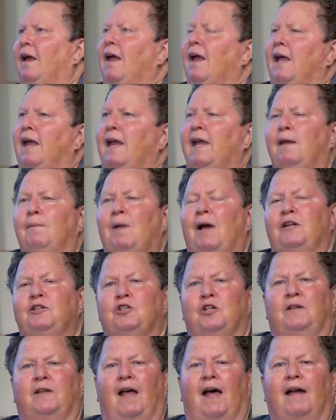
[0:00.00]
He
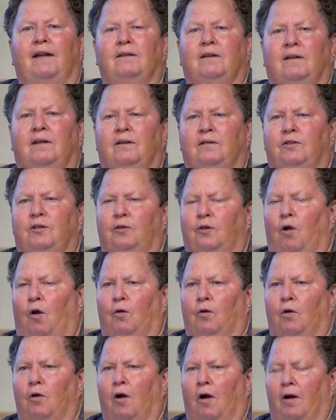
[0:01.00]
mentioned that to
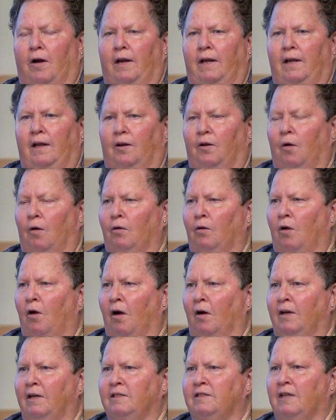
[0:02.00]
Colonel Hardee, and Colonel
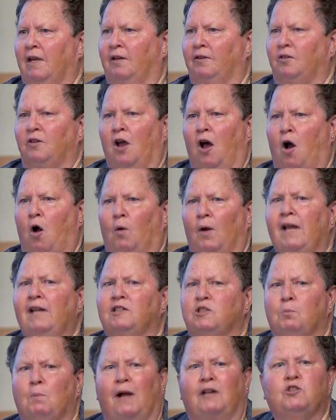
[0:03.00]
Hardee said, no,
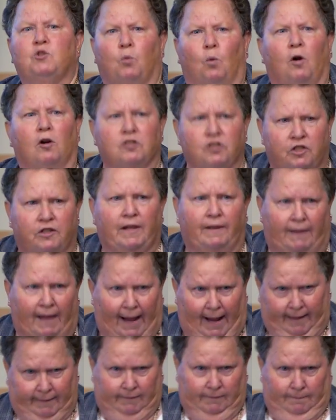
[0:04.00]
it's much worse than
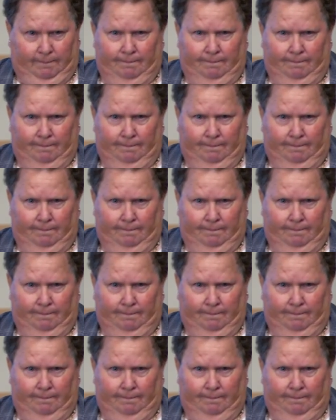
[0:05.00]
that.